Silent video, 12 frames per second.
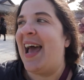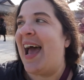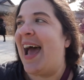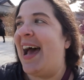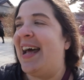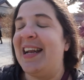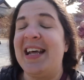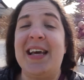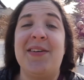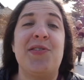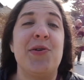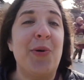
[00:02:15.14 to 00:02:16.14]
And
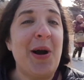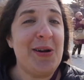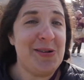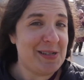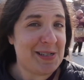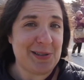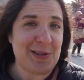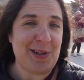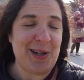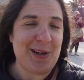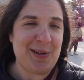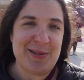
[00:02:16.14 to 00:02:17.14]
if you wear traditional
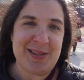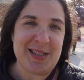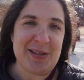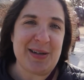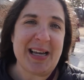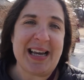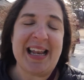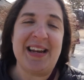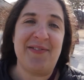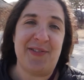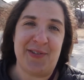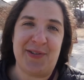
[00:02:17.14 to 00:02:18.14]
clothes, you can get in
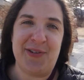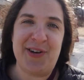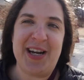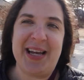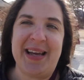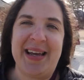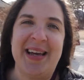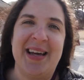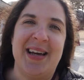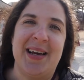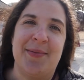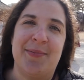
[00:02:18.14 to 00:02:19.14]
for free.
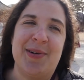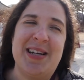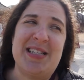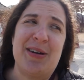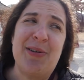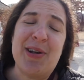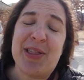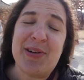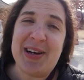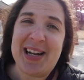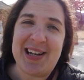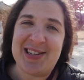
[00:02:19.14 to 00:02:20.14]
It's only
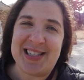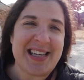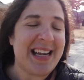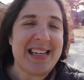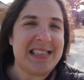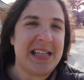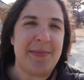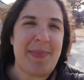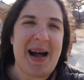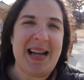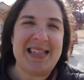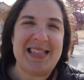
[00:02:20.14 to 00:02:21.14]
$3 to get into the
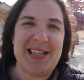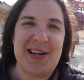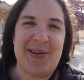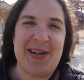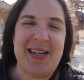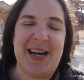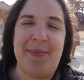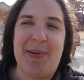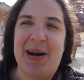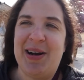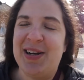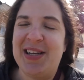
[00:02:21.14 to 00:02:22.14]
palace though, and
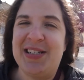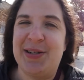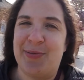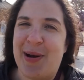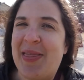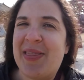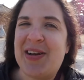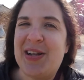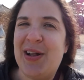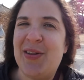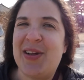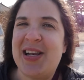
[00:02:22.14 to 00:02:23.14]
apparently to rent the
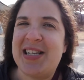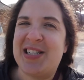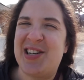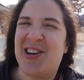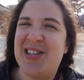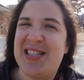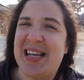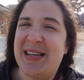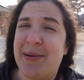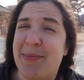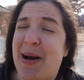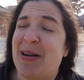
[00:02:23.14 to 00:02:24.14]
clothing it starts at
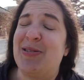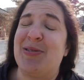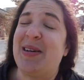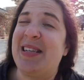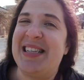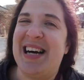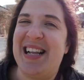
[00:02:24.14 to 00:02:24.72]
about $20.